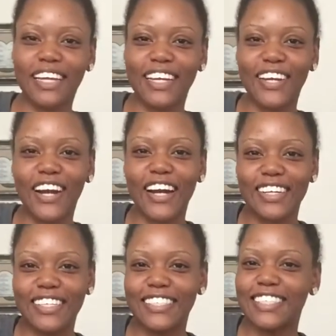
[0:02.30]

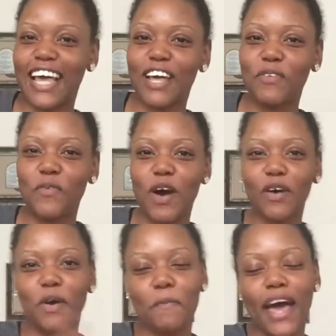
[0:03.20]
kindergartners, and
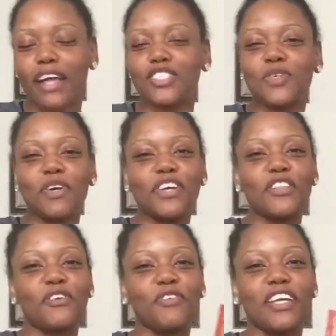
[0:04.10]
welcome back to
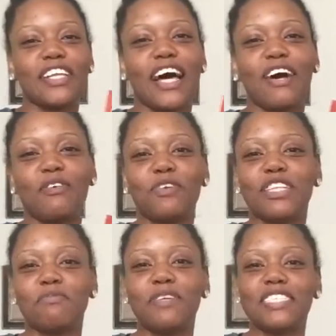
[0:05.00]
another Read Aloud with
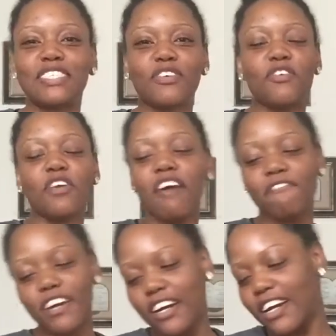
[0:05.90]
Miss
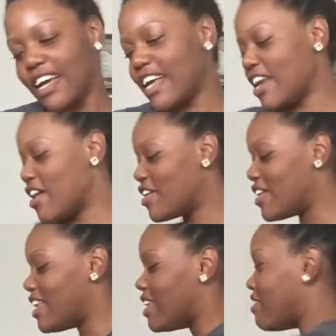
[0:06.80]
Crawford in her
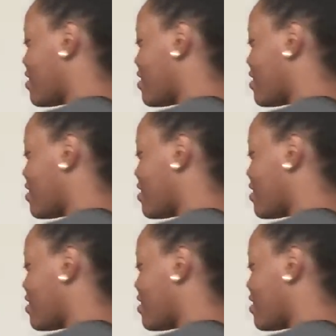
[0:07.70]
living